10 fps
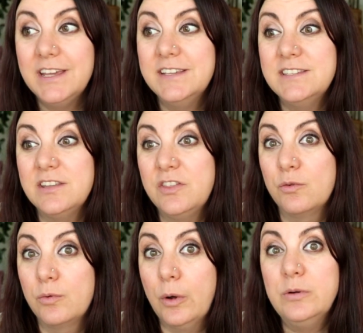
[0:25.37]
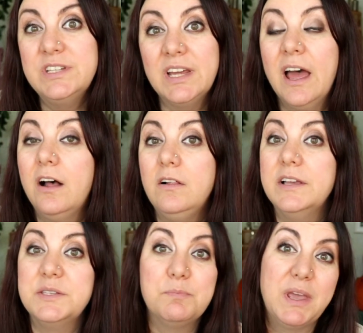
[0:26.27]
is that the road to hell
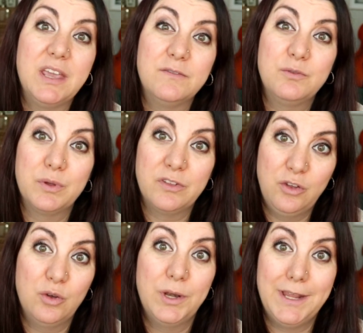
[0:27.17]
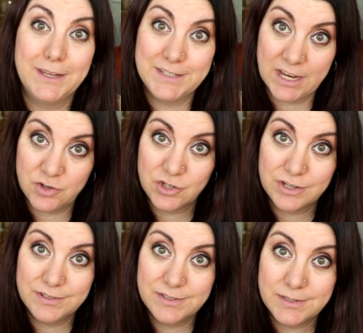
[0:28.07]
is paved with good
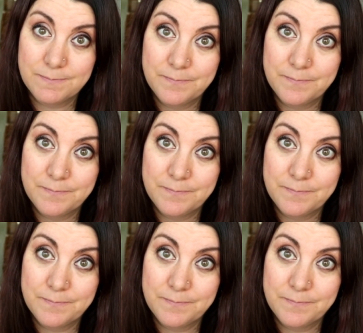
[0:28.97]
intentions.